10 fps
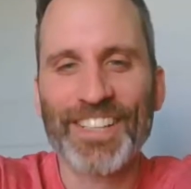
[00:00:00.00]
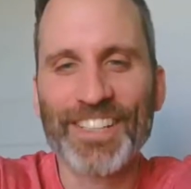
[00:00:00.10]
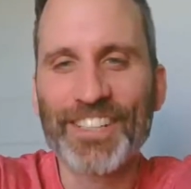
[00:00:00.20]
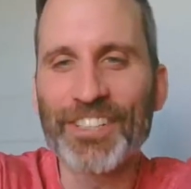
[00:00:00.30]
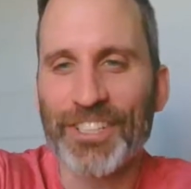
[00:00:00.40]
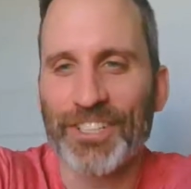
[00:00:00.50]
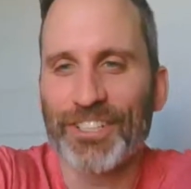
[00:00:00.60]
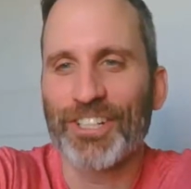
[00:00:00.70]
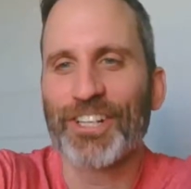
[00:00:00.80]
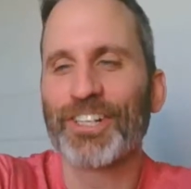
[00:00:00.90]
Your
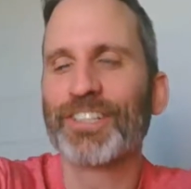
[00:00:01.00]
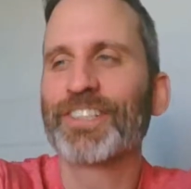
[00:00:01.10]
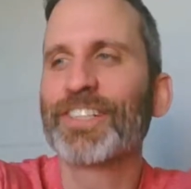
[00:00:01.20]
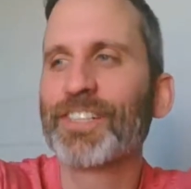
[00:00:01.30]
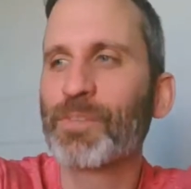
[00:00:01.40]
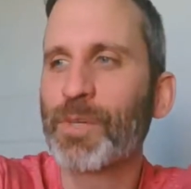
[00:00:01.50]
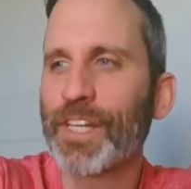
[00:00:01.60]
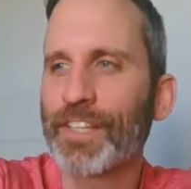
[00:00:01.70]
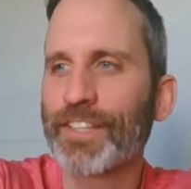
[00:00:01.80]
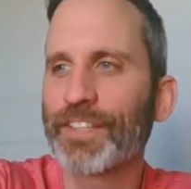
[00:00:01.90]
concern
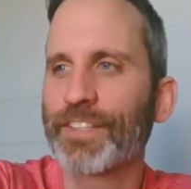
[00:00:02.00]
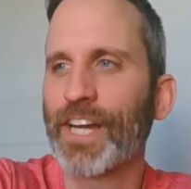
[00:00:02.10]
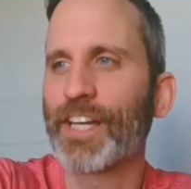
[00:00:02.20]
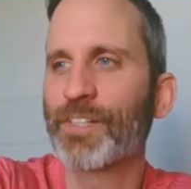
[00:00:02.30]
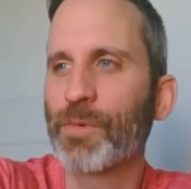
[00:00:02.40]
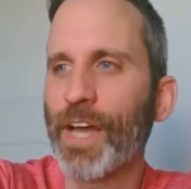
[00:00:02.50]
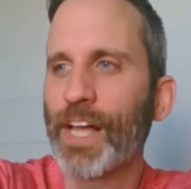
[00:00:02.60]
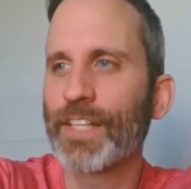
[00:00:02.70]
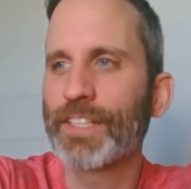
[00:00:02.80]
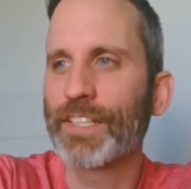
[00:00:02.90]
with
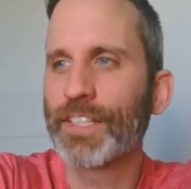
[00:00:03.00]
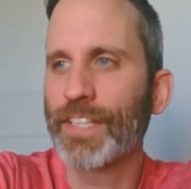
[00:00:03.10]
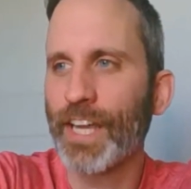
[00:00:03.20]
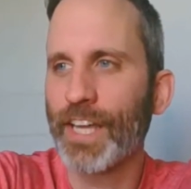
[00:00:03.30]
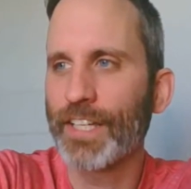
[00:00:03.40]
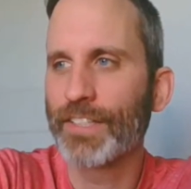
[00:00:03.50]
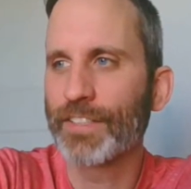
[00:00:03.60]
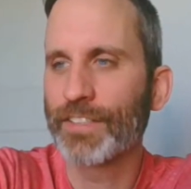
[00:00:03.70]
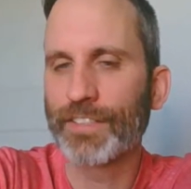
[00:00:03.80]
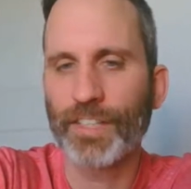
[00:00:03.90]
non-duality
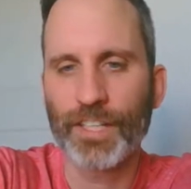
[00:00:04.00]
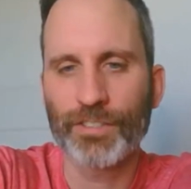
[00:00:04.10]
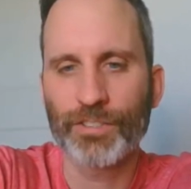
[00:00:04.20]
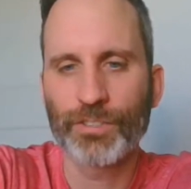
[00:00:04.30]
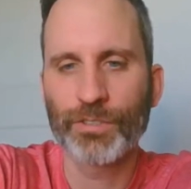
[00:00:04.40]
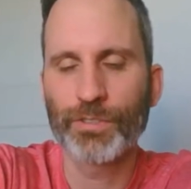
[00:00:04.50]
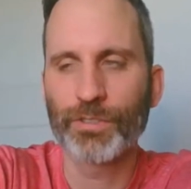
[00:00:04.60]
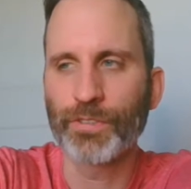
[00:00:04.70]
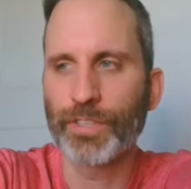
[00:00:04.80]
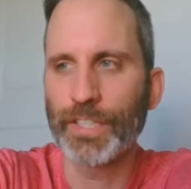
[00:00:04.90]
as
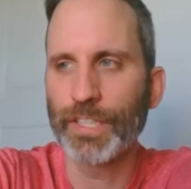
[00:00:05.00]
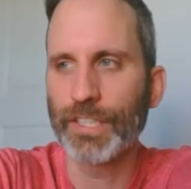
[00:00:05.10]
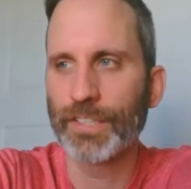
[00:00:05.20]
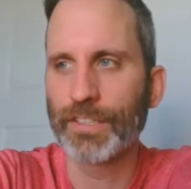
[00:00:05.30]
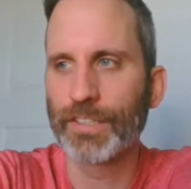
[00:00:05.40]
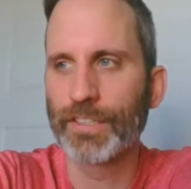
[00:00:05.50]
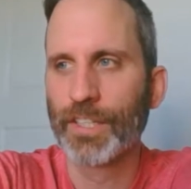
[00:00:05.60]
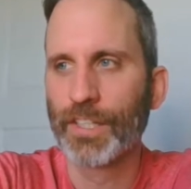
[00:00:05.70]
truth is